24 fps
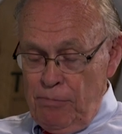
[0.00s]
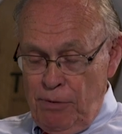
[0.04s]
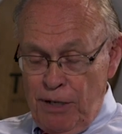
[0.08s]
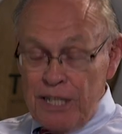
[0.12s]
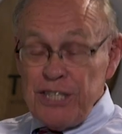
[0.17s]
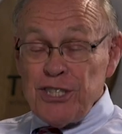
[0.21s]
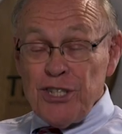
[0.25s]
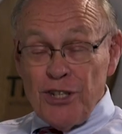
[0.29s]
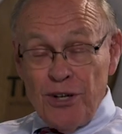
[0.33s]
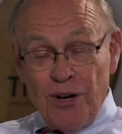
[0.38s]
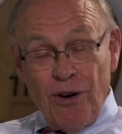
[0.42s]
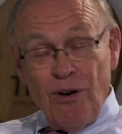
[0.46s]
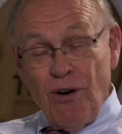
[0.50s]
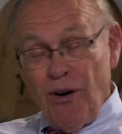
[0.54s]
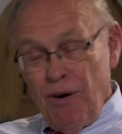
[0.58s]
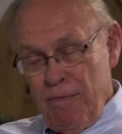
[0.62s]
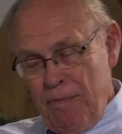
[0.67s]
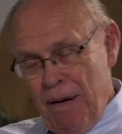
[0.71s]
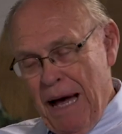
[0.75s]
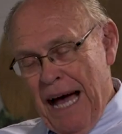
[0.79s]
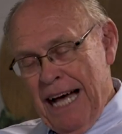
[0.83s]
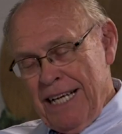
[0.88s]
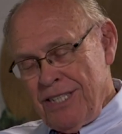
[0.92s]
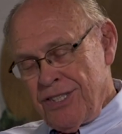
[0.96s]
preacher or
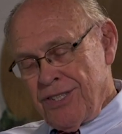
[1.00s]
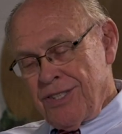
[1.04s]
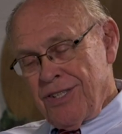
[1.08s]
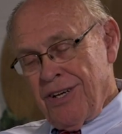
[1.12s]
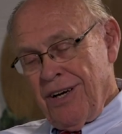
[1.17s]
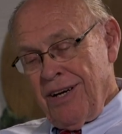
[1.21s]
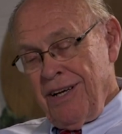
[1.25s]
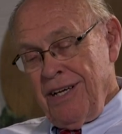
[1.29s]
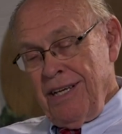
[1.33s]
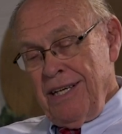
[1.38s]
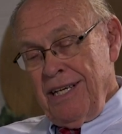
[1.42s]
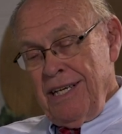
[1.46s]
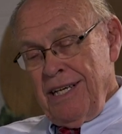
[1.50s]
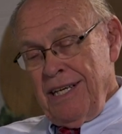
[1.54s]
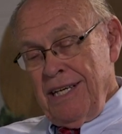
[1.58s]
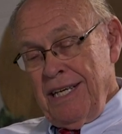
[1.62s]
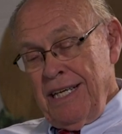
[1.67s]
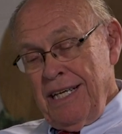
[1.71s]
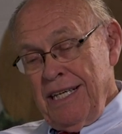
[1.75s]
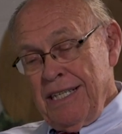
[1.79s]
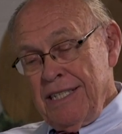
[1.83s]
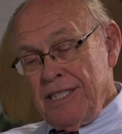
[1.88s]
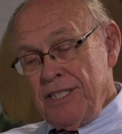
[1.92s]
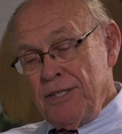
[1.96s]
a pastor
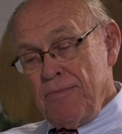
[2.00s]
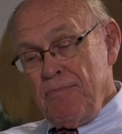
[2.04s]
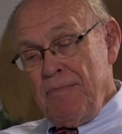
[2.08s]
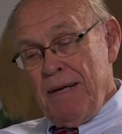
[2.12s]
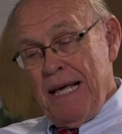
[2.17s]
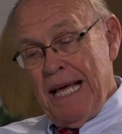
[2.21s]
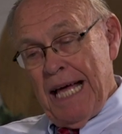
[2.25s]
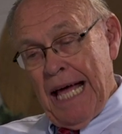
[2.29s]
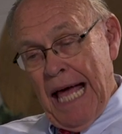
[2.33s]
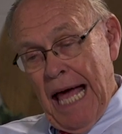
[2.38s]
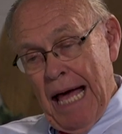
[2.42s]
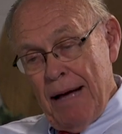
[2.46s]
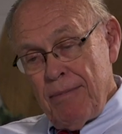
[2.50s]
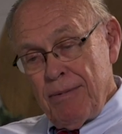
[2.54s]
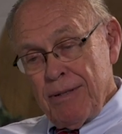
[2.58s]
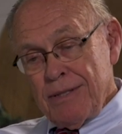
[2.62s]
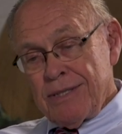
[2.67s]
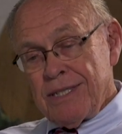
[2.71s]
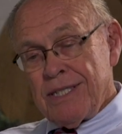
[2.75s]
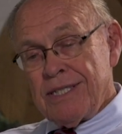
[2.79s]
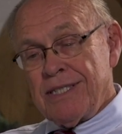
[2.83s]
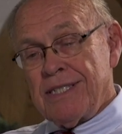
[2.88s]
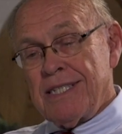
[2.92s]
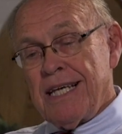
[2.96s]
is being
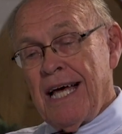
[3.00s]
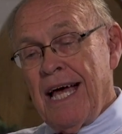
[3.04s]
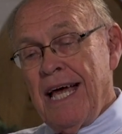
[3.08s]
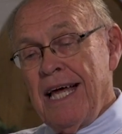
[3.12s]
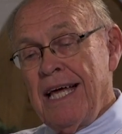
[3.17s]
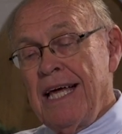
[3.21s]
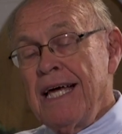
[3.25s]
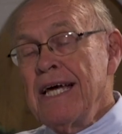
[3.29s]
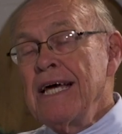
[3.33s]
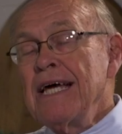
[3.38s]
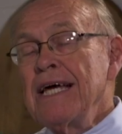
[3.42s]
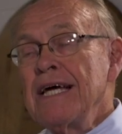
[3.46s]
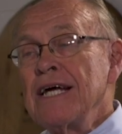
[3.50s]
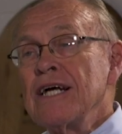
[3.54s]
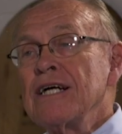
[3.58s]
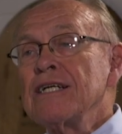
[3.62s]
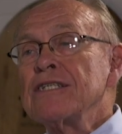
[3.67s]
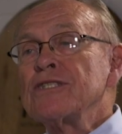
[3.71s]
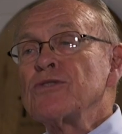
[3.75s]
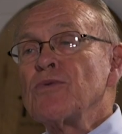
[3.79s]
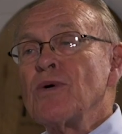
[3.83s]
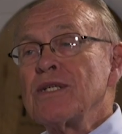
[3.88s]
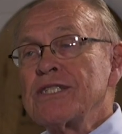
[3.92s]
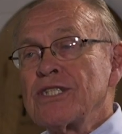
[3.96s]
able to say,
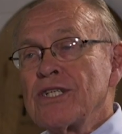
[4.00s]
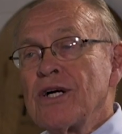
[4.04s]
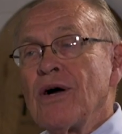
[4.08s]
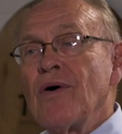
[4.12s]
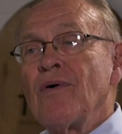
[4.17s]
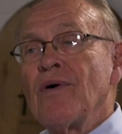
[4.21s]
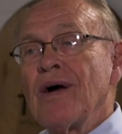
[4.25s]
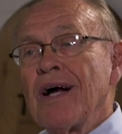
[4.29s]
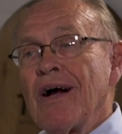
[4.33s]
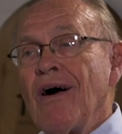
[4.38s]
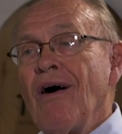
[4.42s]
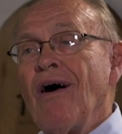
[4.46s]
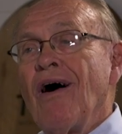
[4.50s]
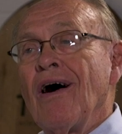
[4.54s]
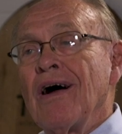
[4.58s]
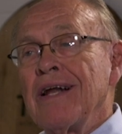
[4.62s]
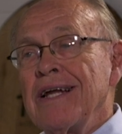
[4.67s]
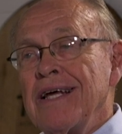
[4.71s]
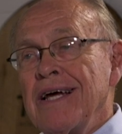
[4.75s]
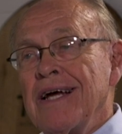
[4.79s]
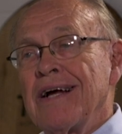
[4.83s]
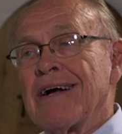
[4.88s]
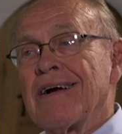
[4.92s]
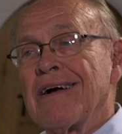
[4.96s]
here's what's going
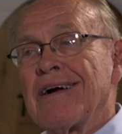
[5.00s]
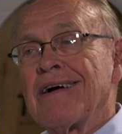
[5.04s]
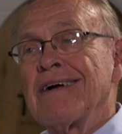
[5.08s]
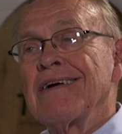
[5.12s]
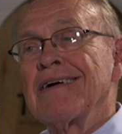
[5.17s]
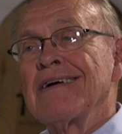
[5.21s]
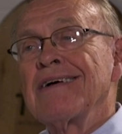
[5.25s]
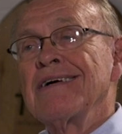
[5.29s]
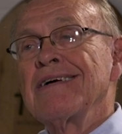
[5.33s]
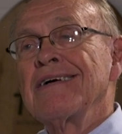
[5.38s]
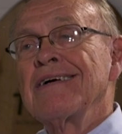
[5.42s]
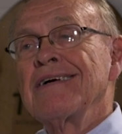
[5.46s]
on here.